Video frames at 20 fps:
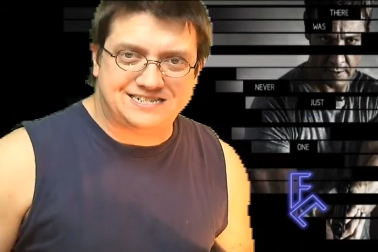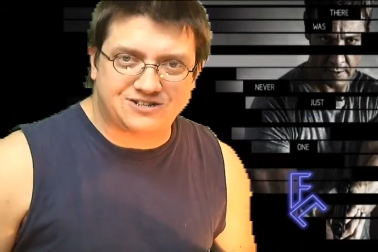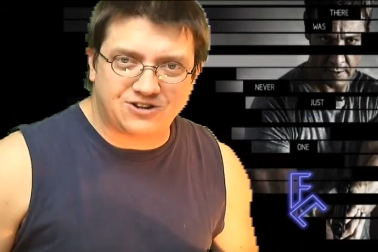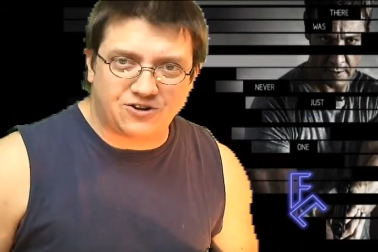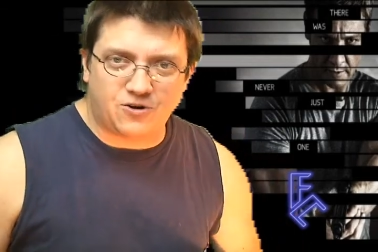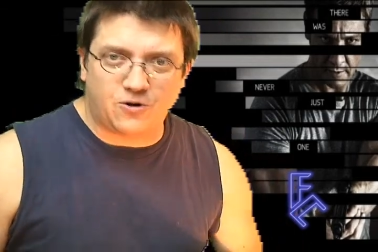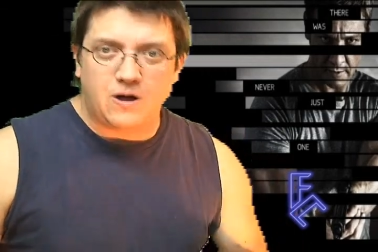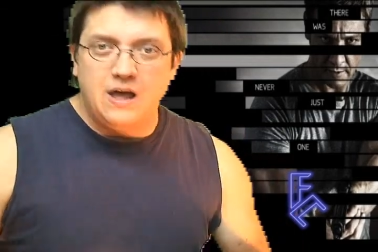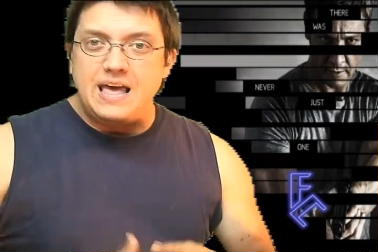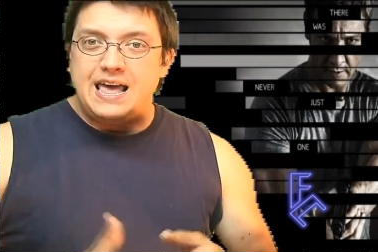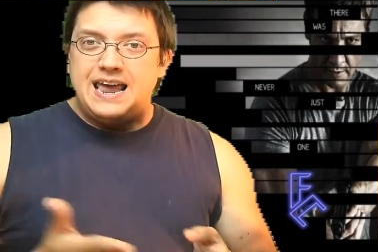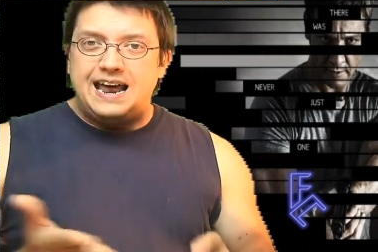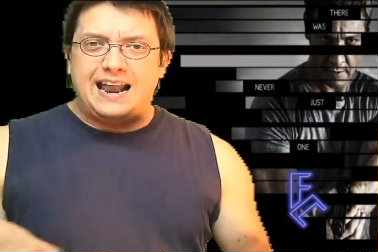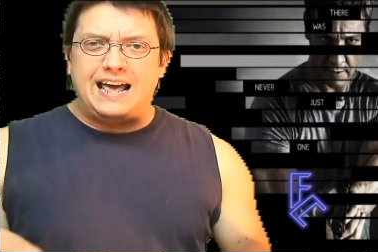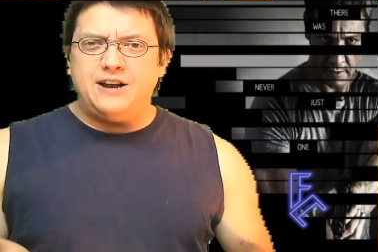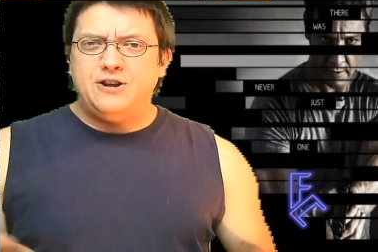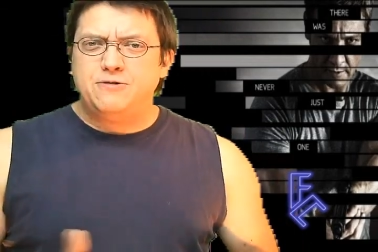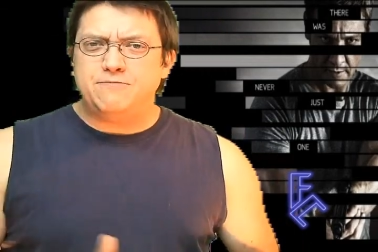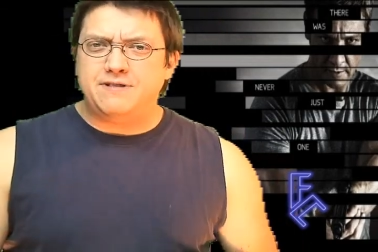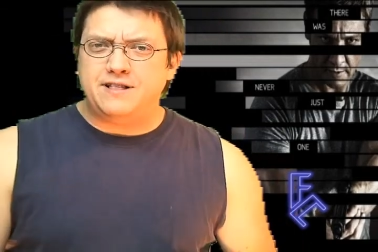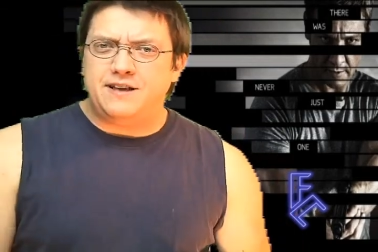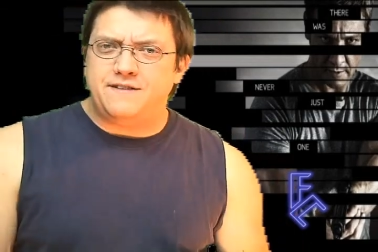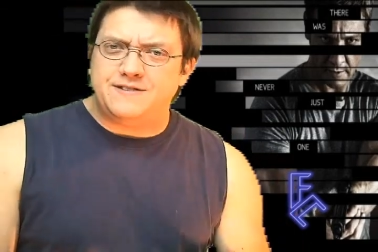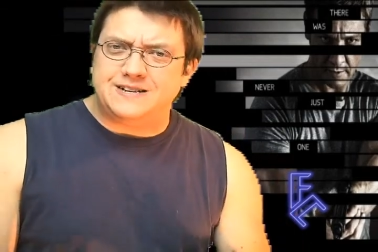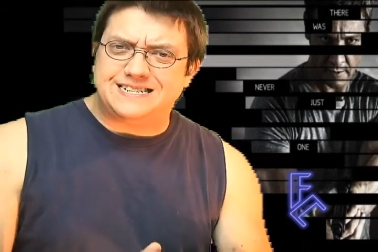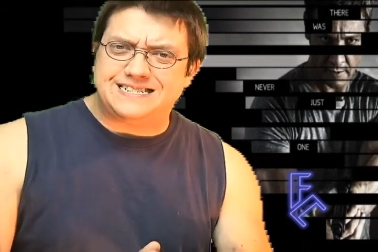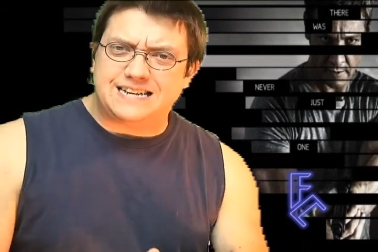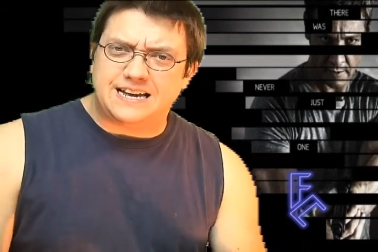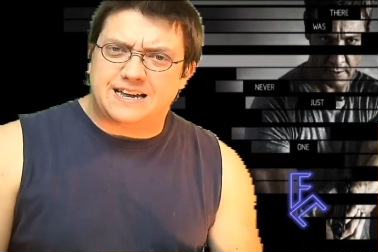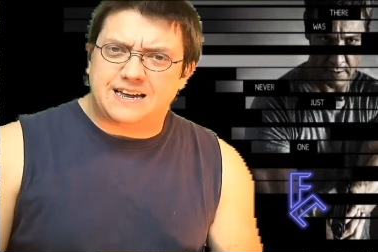So, and I do believe
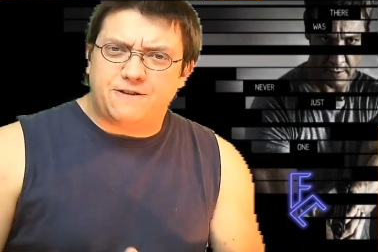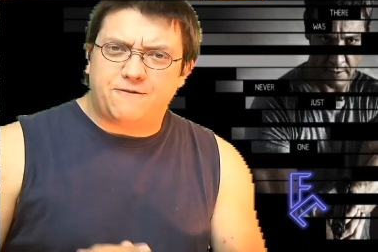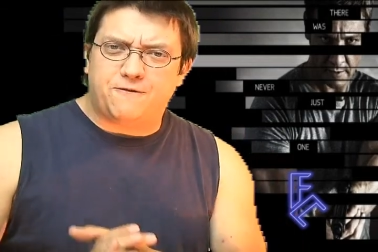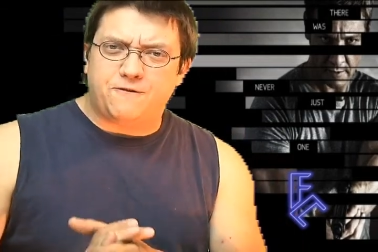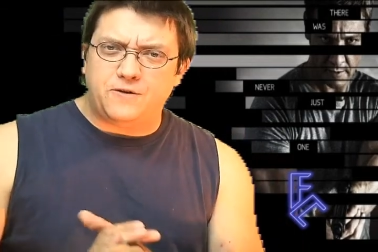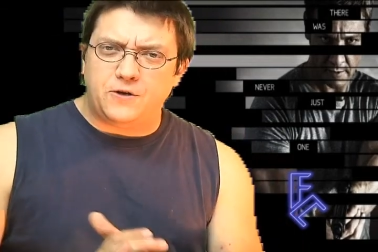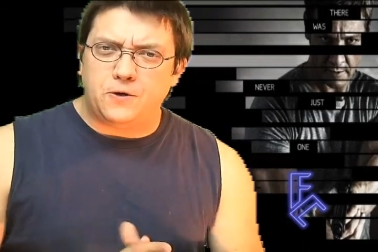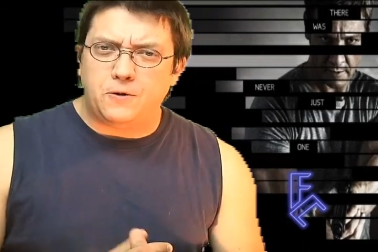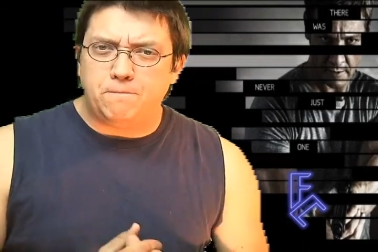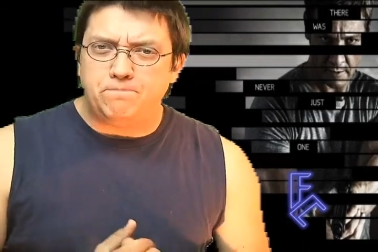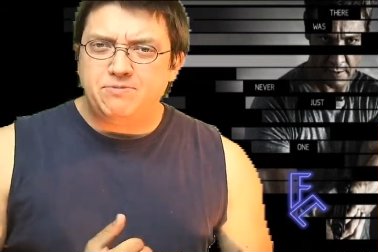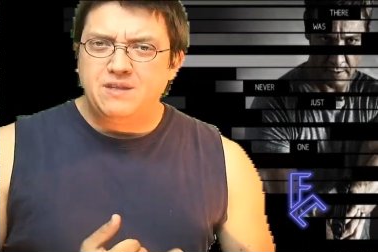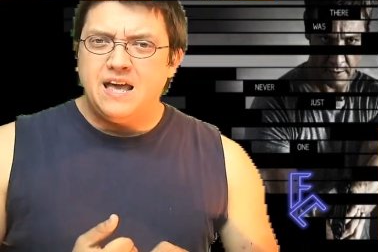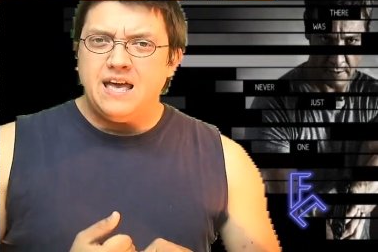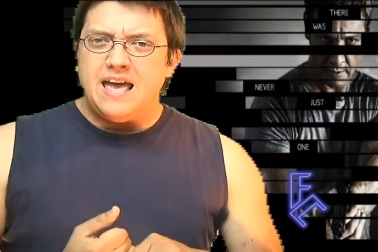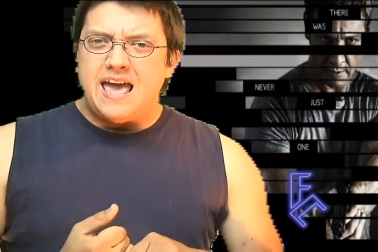a second film